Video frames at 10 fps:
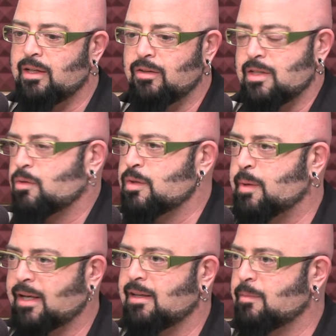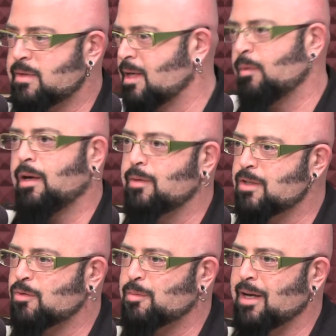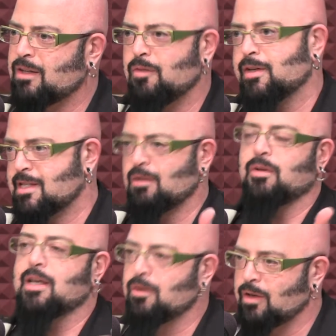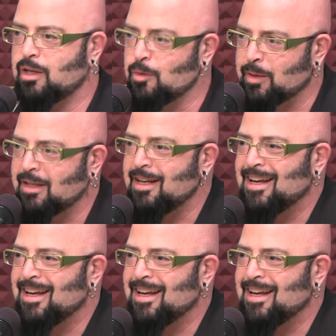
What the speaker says: you're disrespecting them the same way I would disrespect you if I said, okay, you're a human,